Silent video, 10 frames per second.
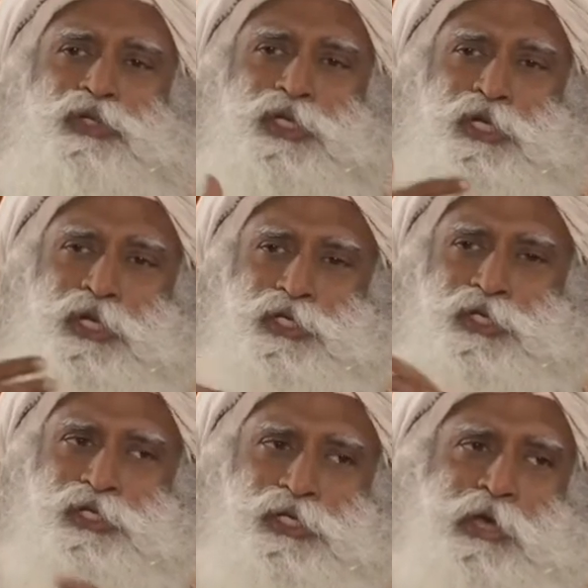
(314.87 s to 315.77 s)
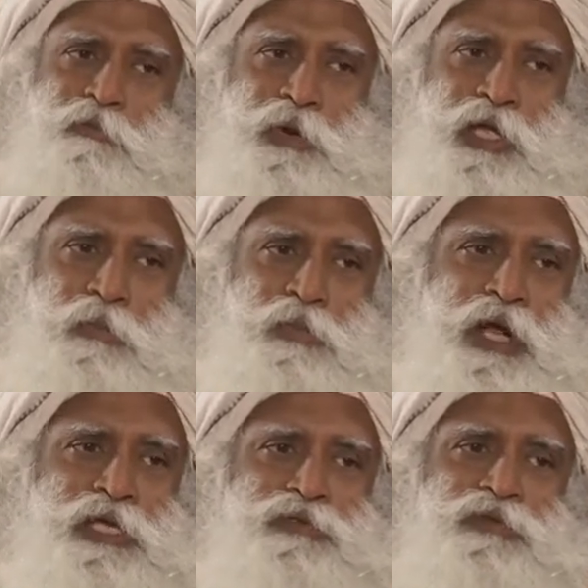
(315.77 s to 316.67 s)
generations have paid a
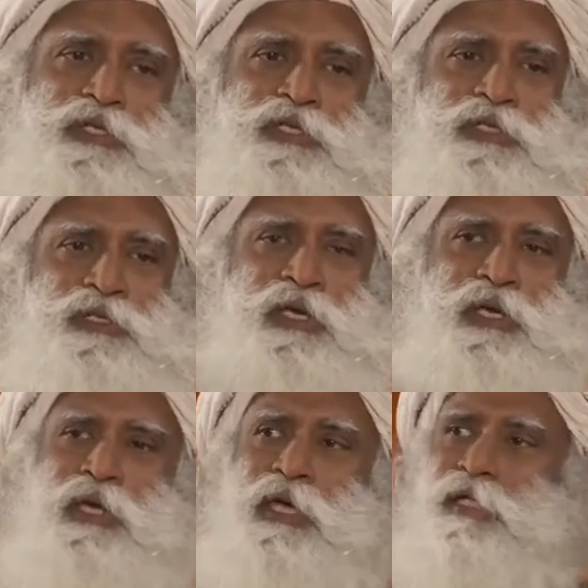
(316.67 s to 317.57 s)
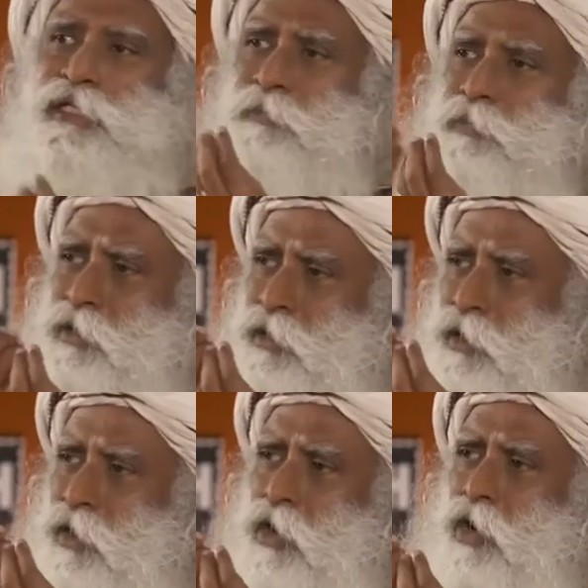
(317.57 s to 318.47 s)
price for this, except
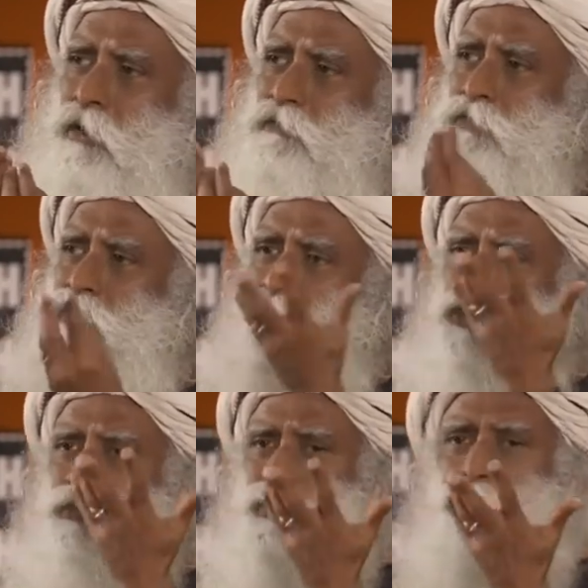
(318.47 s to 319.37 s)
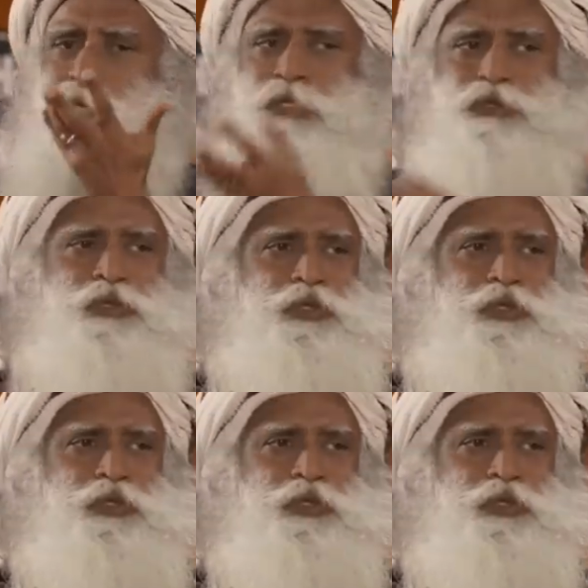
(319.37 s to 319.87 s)
a few human beings who